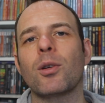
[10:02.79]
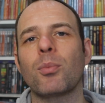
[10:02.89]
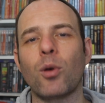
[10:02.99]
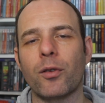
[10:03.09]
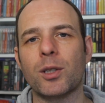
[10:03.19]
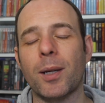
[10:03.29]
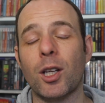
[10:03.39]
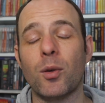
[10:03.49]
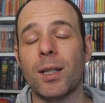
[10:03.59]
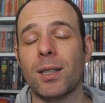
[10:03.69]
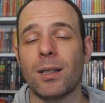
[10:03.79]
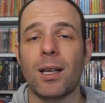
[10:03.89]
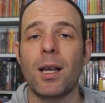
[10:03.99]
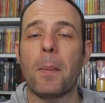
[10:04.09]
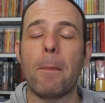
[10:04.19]
their profits by
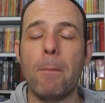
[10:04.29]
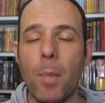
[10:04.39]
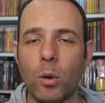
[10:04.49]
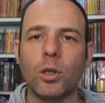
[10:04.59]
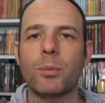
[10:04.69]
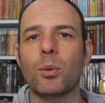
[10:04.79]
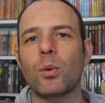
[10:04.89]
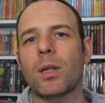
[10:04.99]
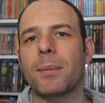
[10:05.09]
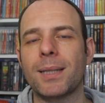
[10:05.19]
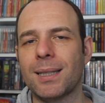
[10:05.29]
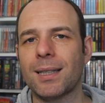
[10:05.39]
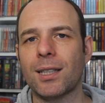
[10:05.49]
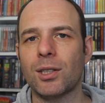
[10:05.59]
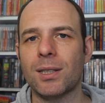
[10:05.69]
creating multiple limited
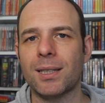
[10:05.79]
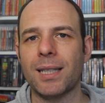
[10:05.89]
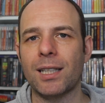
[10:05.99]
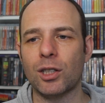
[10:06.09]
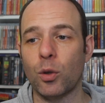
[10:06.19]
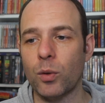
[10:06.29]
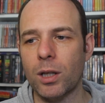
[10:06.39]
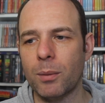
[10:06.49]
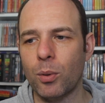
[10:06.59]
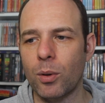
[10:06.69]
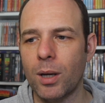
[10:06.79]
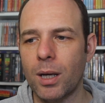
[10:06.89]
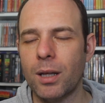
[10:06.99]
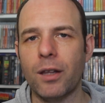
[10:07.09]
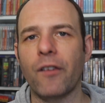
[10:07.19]
edition sets that really put
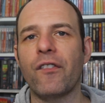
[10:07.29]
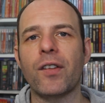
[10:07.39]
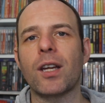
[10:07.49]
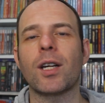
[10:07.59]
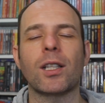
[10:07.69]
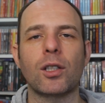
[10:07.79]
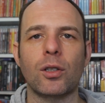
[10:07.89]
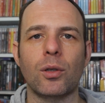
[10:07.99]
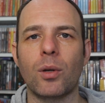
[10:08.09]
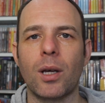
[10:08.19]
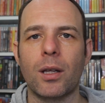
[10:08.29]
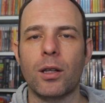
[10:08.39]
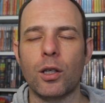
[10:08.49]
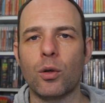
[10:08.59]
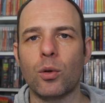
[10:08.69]
the fear into you
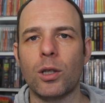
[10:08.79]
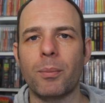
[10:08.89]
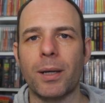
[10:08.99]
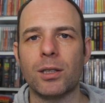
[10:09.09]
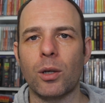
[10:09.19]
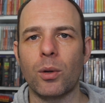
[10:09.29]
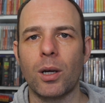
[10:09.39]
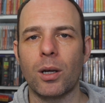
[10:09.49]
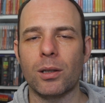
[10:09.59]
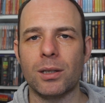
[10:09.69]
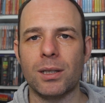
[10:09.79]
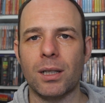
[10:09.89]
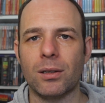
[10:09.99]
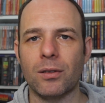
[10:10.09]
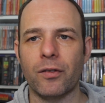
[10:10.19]
that you're going to miss out on
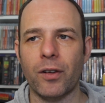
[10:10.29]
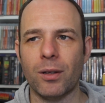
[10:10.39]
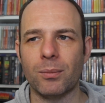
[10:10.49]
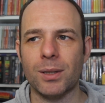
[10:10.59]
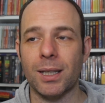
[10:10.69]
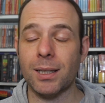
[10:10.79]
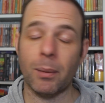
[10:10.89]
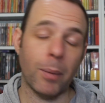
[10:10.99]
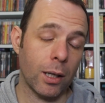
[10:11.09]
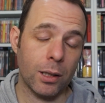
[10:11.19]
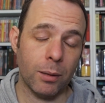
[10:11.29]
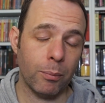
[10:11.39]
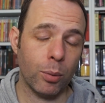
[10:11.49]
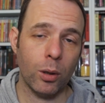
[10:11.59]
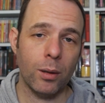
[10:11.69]
certain films. It's a
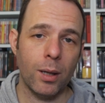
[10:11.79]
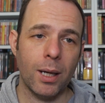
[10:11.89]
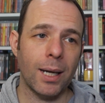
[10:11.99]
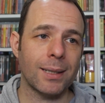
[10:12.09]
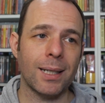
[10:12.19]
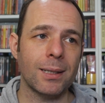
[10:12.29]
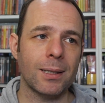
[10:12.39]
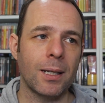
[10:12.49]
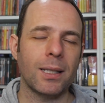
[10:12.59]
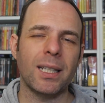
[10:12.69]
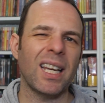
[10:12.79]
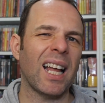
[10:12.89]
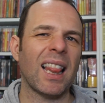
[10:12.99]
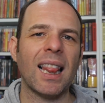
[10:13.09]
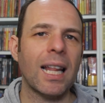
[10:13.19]
marketing ploy, it is. You
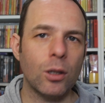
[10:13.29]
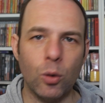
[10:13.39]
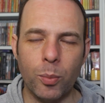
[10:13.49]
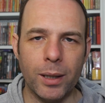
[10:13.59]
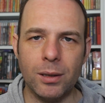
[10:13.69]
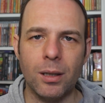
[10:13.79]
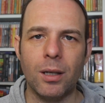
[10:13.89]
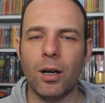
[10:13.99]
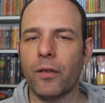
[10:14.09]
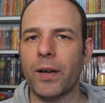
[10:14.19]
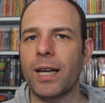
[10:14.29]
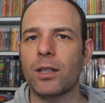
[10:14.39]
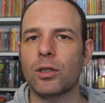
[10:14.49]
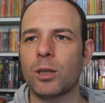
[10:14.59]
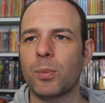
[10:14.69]
get a little bit of
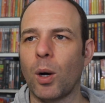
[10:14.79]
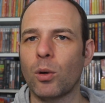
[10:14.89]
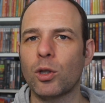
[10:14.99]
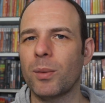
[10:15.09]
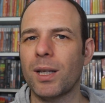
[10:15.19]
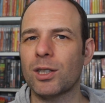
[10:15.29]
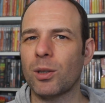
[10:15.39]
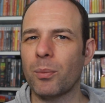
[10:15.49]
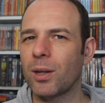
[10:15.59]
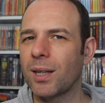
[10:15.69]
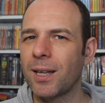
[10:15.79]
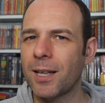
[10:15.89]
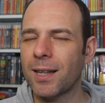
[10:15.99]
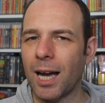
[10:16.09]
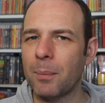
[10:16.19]
extras, but ultimately it's something
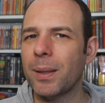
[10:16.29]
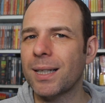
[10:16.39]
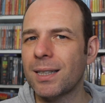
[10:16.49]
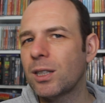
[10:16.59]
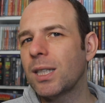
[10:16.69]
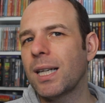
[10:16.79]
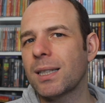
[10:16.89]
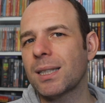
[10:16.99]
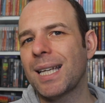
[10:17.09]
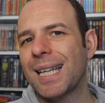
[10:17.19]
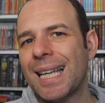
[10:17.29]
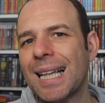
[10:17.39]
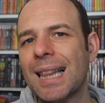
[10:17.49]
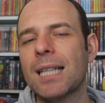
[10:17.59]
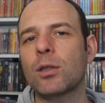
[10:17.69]
that I'm beginning to get a
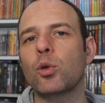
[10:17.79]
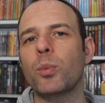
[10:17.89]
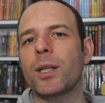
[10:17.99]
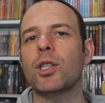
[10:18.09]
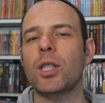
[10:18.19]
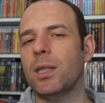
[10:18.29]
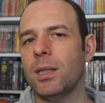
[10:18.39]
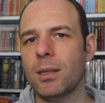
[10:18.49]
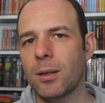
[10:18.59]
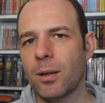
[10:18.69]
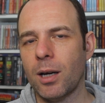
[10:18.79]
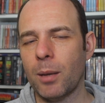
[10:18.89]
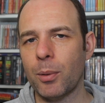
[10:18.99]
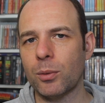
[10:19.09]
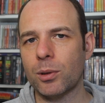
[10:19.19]
little bit jaded
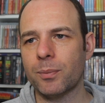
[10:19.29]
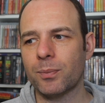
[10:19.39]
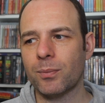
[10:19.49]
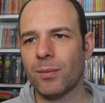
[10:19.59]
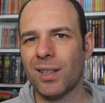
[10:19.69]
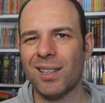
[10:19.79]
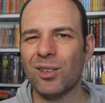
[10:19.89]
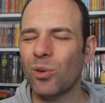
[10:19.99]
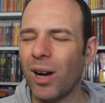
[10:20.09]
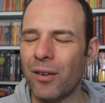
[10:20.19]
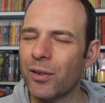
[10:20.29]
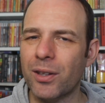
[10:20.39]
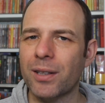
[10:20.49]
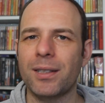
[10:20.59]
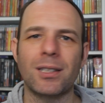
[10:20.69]
about. Not
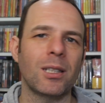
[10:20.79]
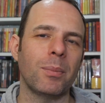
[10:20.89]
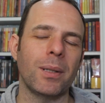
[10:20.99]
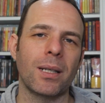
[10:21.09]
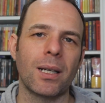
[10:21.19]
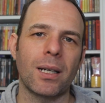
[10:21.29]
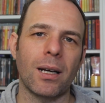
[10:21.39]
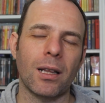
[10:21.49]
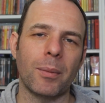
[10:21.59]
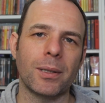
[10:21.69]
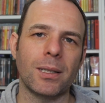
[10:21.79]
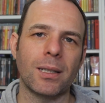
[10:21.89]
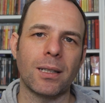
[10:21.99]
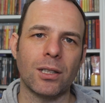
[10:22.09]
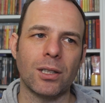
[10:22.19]
everything needs to be a
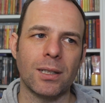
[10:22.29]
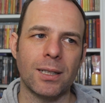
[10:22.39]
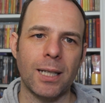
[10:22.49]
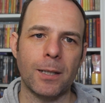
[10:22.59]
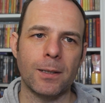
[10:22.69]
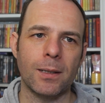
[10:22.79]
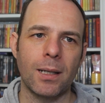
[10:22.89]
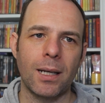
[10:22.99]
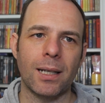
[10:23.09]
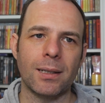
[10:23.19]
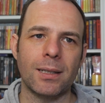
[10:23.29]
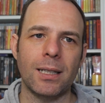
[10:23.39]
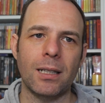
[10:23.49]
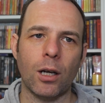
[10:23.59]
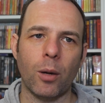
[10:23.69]
limited edition set, and
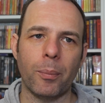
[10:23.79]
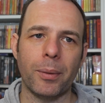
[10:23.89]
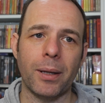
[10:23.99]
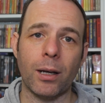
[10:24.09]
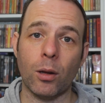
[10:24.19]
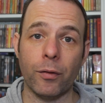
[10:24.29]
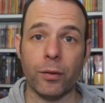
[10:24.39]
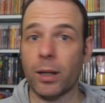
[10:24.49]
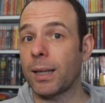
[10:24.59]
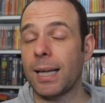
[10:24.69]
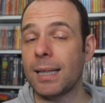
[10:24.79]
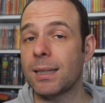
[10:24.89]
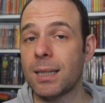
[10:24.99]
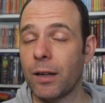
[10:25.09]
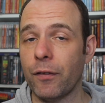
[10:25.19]
seeing a company I love like
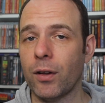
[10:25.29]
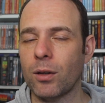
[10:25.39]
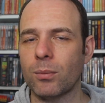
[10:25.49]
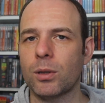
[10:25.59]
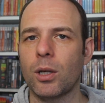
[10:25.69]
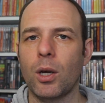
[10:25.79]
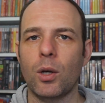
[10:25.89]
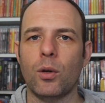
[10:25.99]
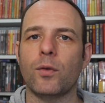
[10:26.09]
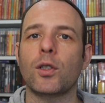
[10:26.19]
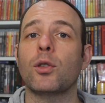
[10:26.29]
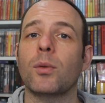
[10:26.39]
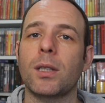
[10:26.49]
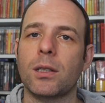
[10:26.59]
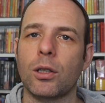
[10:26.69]
88 Films, who've
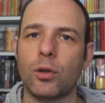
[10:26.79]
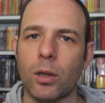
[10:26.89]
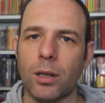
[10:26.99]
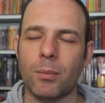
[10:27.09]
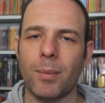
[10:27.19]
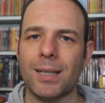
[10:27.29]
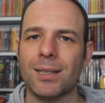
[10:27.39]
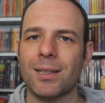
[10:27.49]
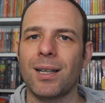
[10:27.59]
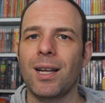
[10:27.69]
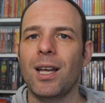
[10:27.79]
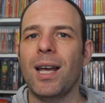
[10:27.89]
just released The Drunken Master,